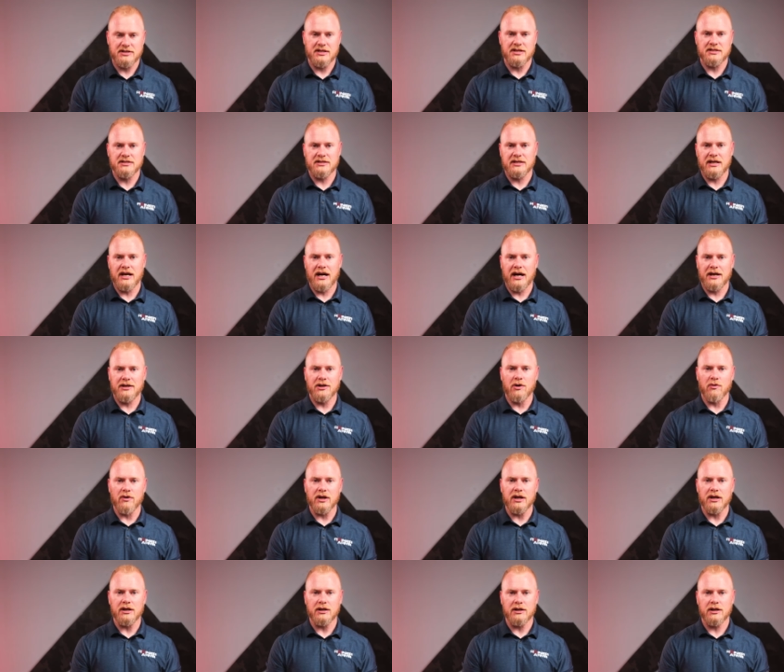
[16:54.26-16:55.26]
says, yeah, I
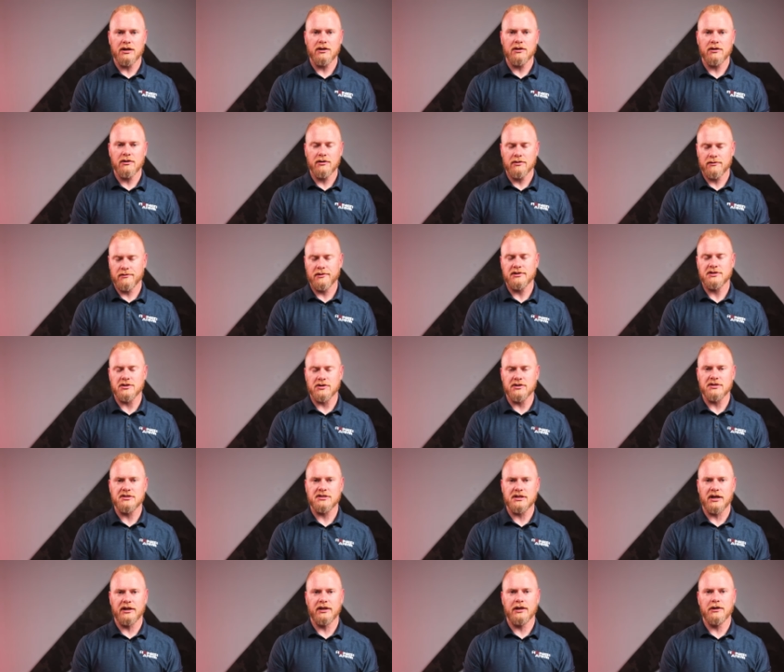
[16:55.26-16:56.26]
don't eat here, it's a
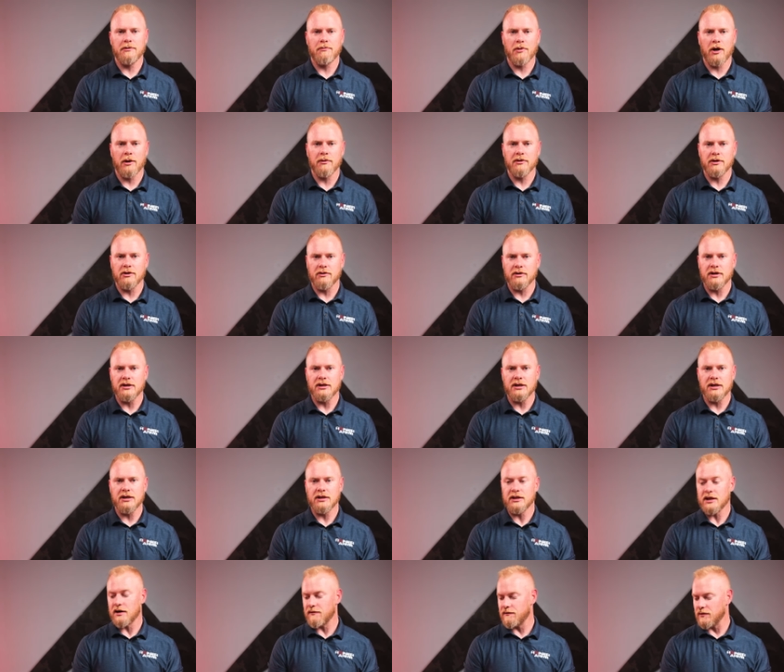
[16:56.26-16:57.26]
good sign that you probably don't need to
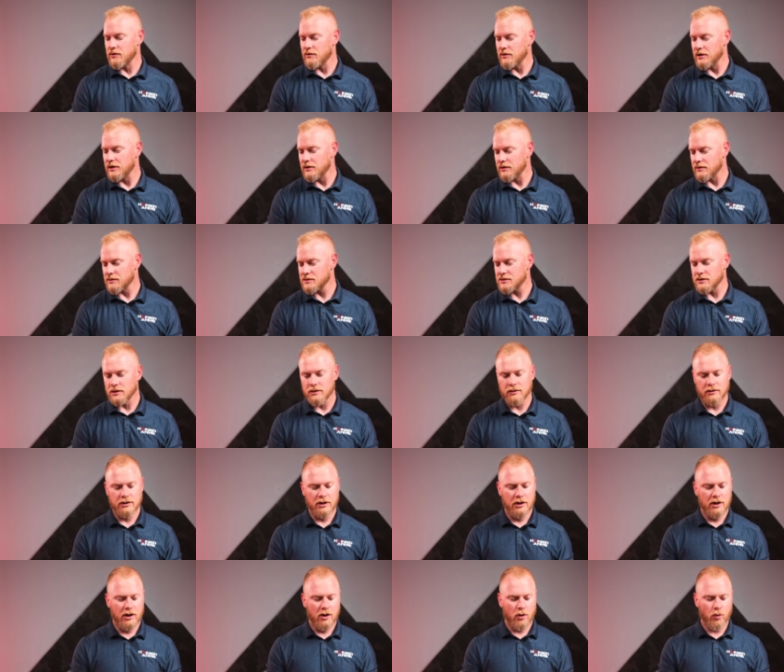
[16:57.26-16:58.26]
eat that food either.
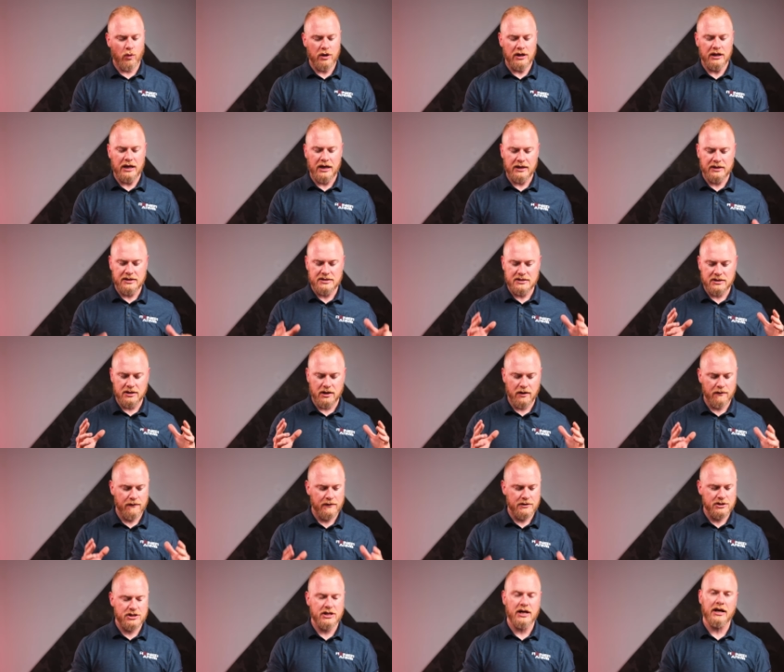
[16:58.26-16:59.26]
So we like the
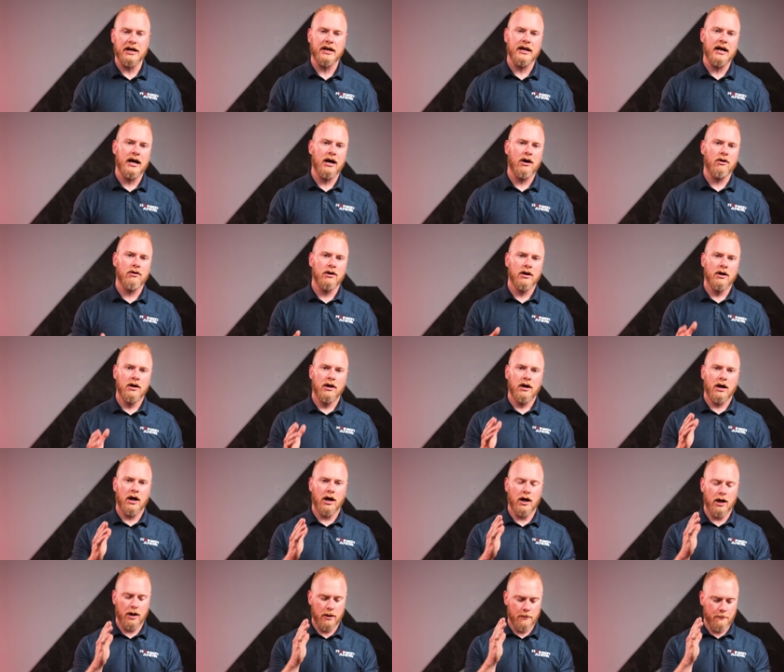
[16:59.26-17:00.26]
stuff. Check it out.
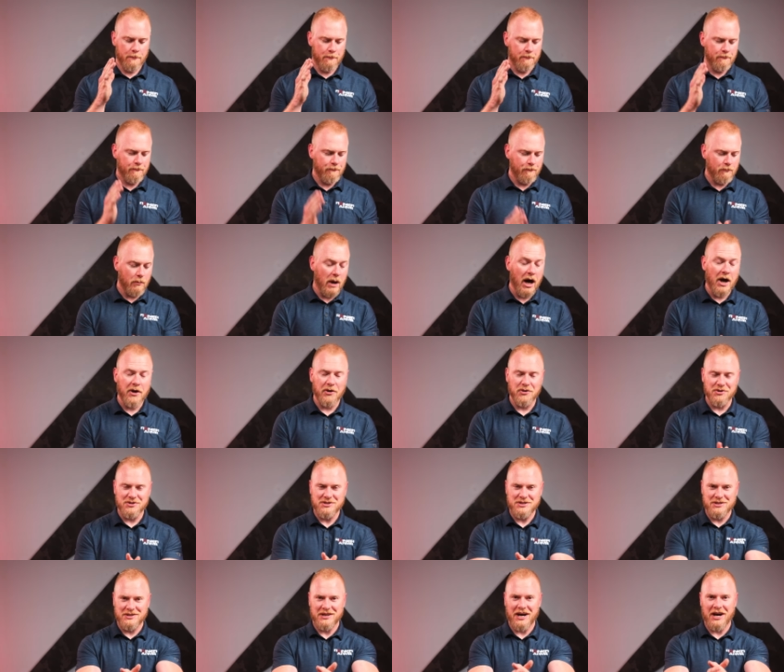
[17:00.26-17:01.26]

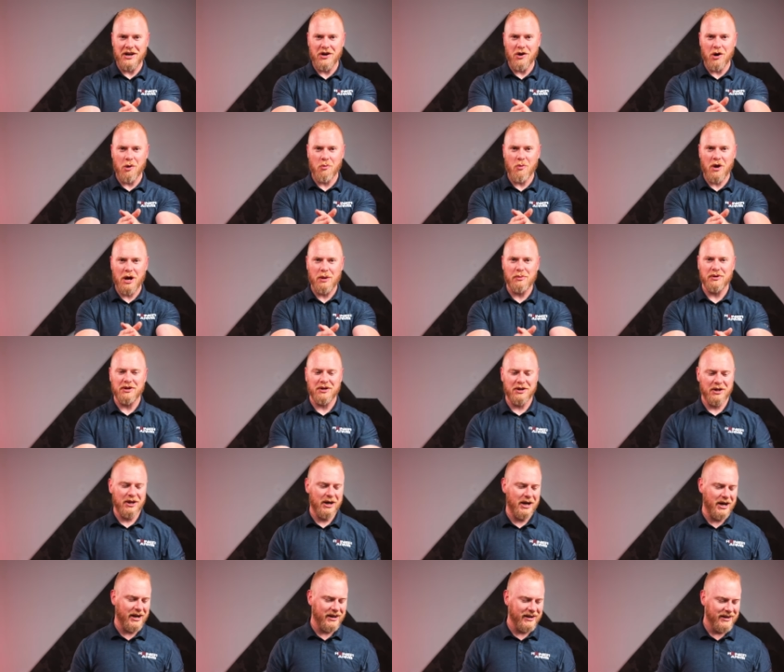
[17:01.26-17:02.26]
Models, I know I'm rambling a
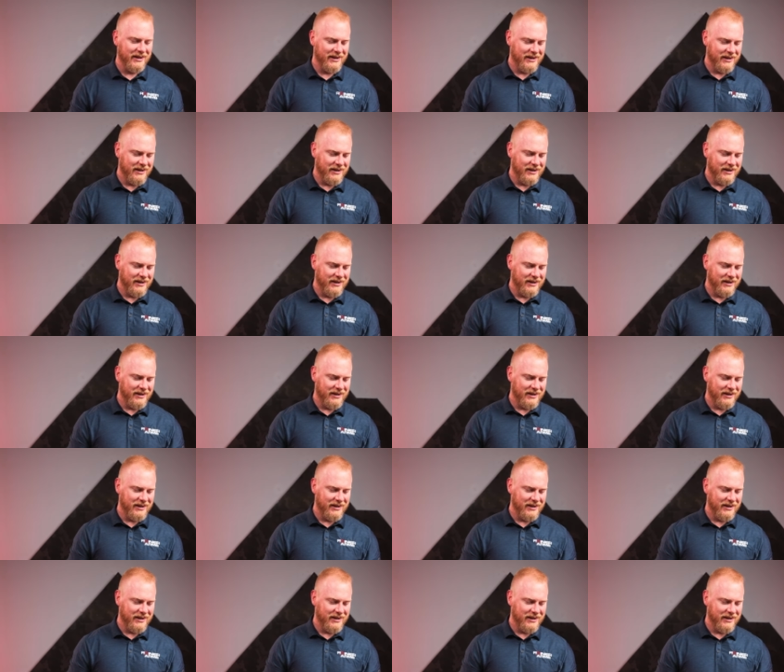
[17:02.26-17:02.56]
lot.